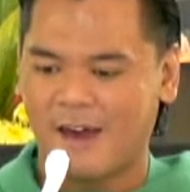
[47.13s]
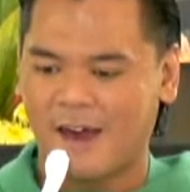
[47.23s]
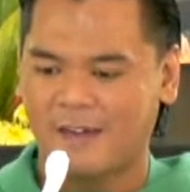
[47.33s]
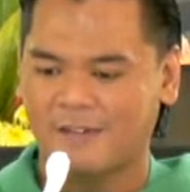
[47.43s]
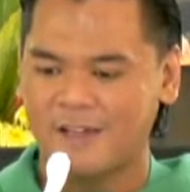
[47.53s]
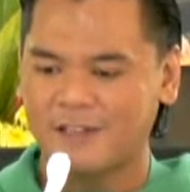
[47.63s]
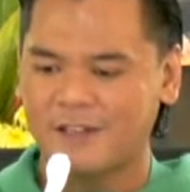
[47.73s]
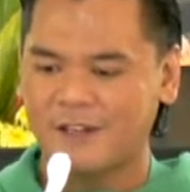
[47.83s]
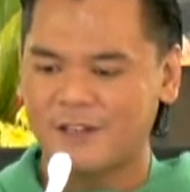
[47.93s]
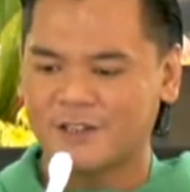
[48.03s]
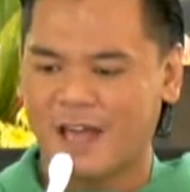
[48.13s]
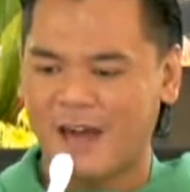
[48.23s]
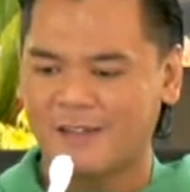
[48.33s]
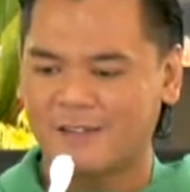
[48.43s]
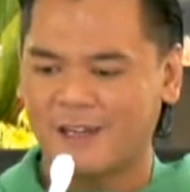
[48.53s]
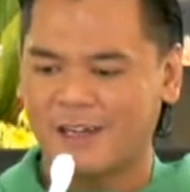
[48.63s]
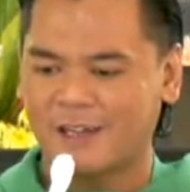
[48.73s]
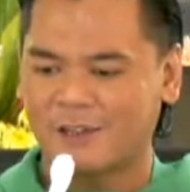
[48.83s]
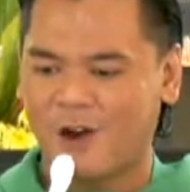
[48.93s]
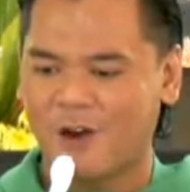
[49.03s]
And this
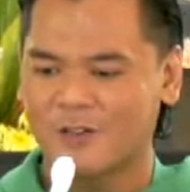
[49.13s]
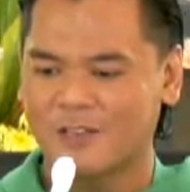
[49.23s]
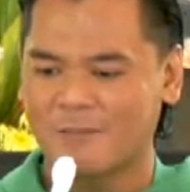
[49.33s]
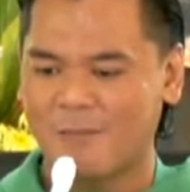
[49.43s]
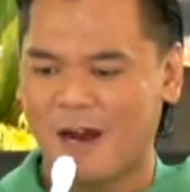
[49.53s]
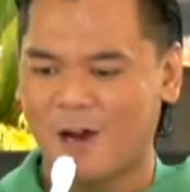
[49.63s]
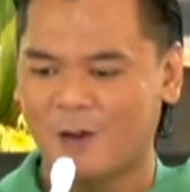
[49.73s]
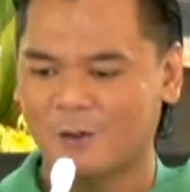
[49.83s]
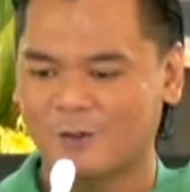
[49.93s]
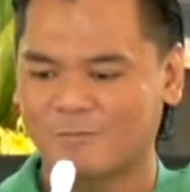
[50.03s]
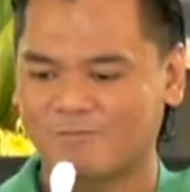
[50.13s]
understanding talks about